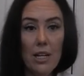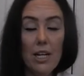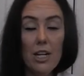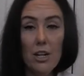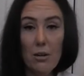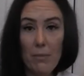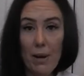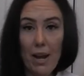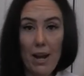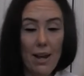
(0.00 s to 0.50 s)

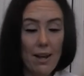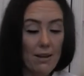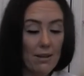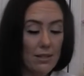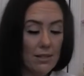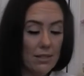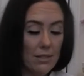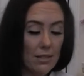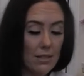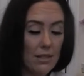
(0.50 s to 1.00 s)
hair
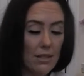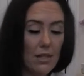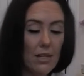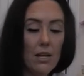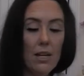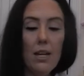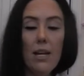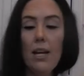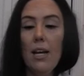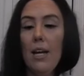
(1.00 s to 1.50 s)
mask.
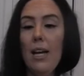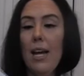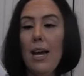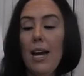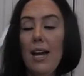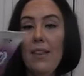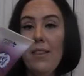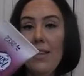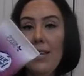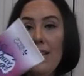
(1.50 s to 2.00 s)

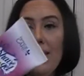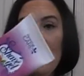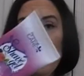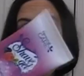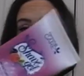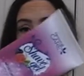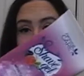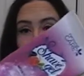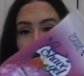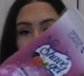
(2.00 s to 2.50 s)
And
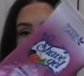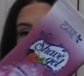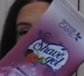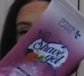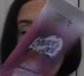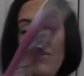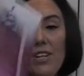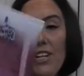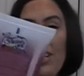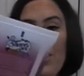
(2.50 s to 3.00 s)
then
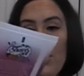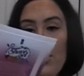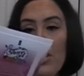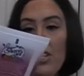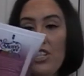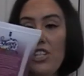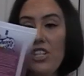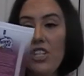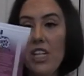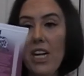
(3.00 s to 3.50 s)
I finished
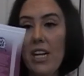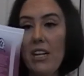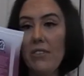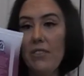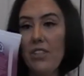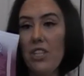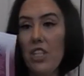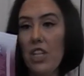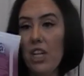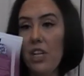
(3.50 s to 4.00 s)
this
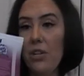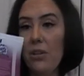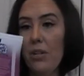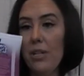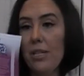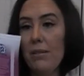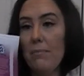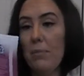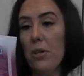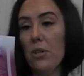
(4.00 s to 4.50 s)
shave gel.
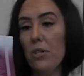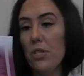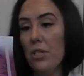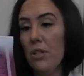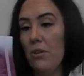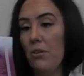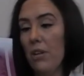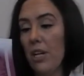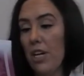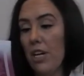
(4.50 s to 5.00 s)
It's
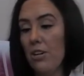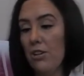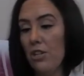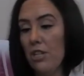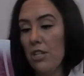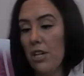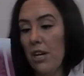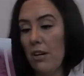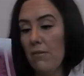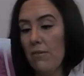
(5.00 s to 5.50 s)
personal care
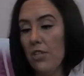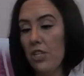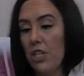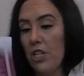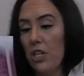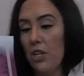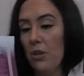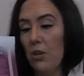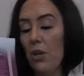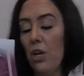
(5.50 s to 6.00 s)
shave
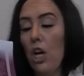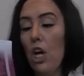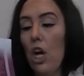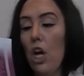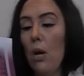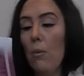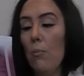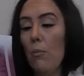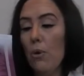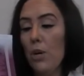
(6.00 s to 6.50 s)
gel,
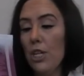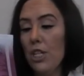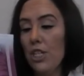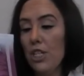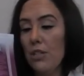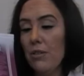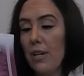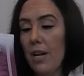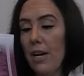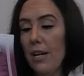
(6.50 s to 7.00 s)

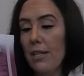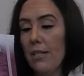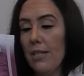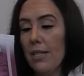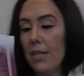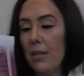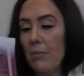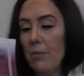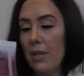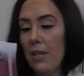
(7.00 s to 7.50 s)

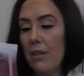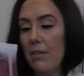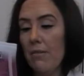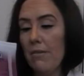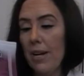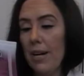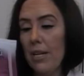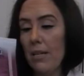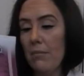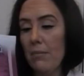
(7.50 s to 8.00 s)
moisturizing with
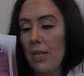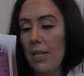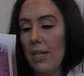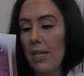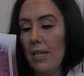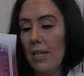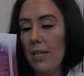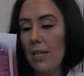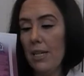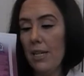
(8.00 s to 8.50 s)
vitamin
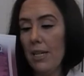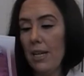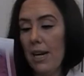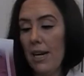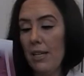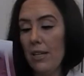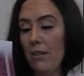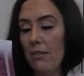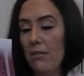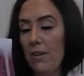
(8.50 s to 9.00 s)
E and
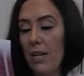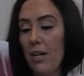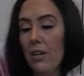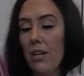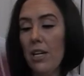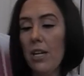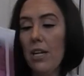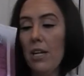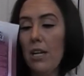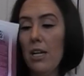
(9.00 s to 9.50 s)
aloe
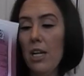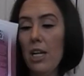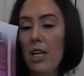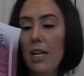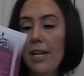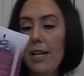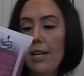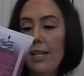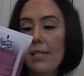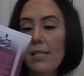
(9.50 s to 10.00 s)
vera.
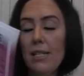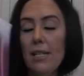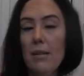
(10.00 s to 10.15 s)
It's